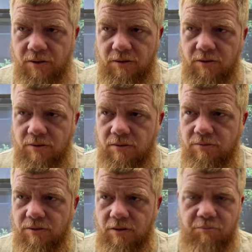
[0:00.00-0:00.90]
the, the
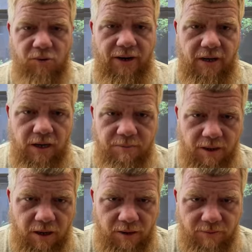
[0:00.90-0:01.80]
the breakup
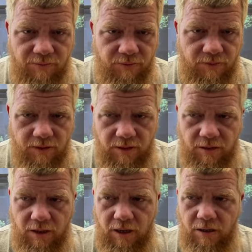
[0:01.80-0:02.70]
of
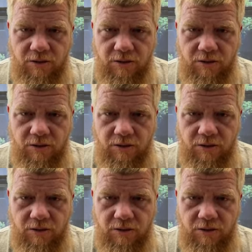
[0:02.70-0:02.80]
the uh,